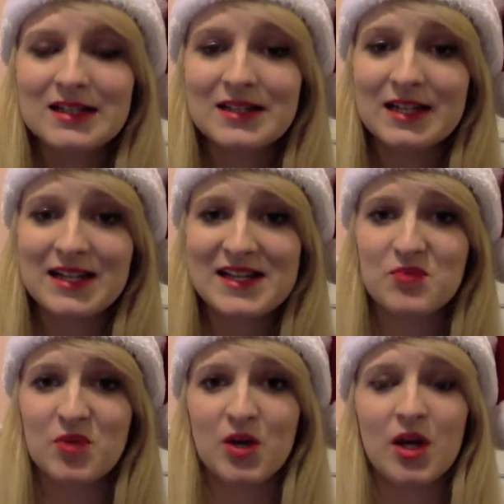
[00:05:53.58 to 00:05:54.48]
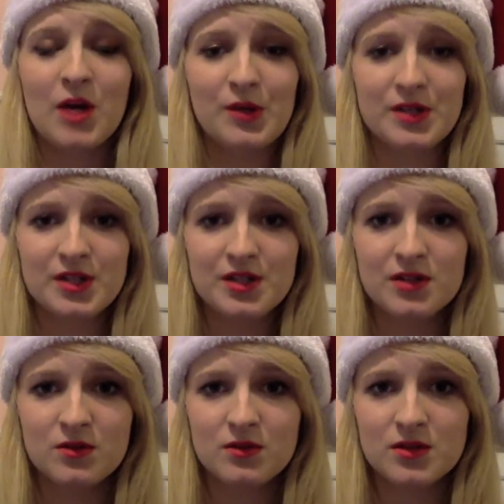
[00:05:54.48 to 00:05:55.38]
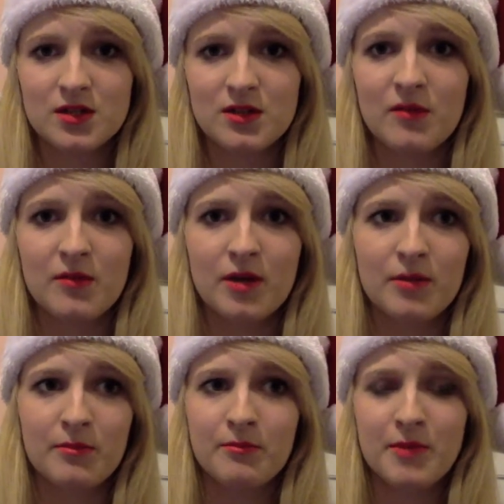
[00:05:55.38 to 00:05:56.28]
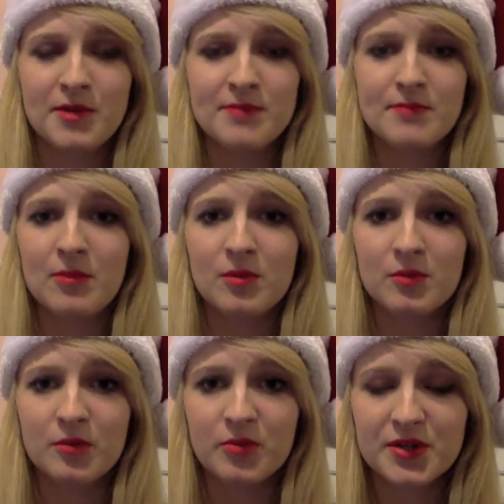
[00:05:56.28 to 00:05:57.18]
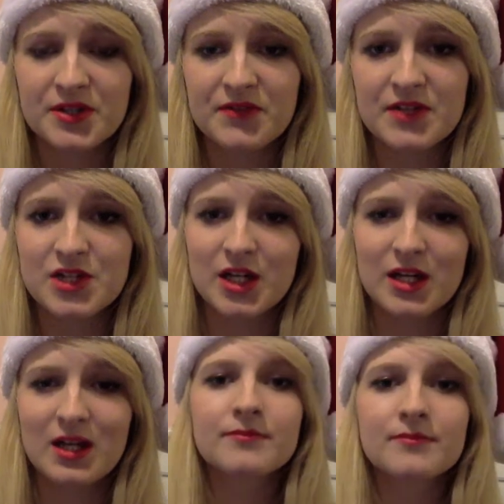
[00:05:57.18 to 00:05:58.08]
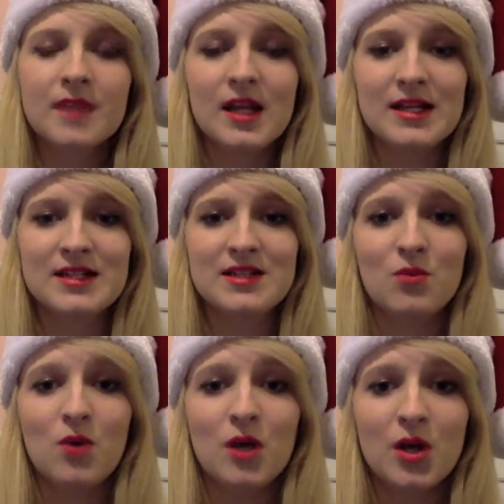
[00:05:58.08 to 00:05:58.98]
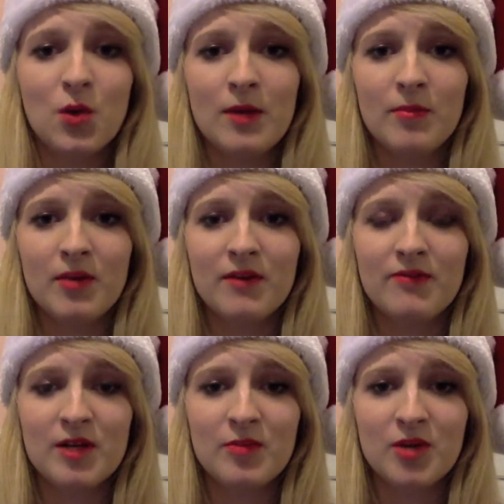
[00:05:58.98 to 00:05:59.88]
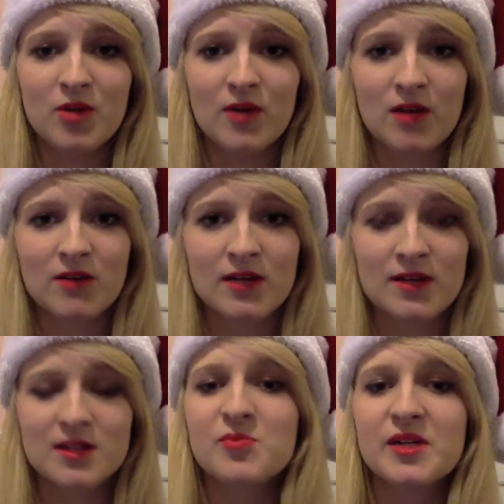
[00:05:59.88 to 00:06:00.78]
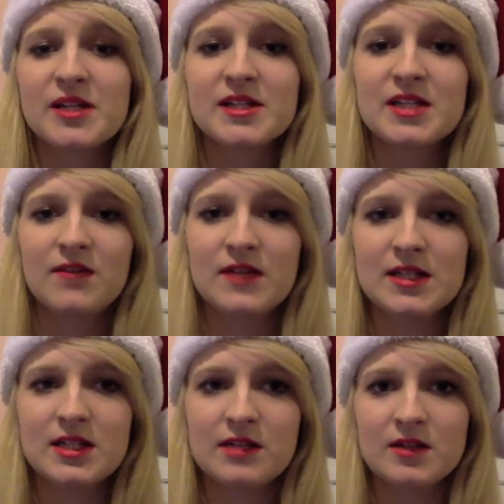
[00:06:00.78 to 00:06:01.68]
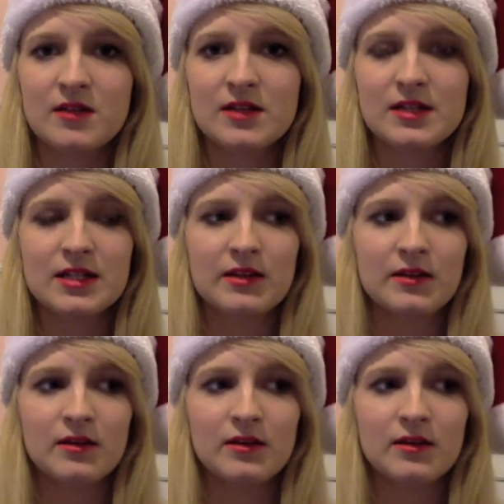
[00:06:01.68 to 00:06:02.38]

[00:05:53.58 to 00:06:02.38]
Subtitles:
The last book I wanted to talk to you, my most memorable books of this year, is The White Queen by Philippa Gregory. There's been a TV series on this, and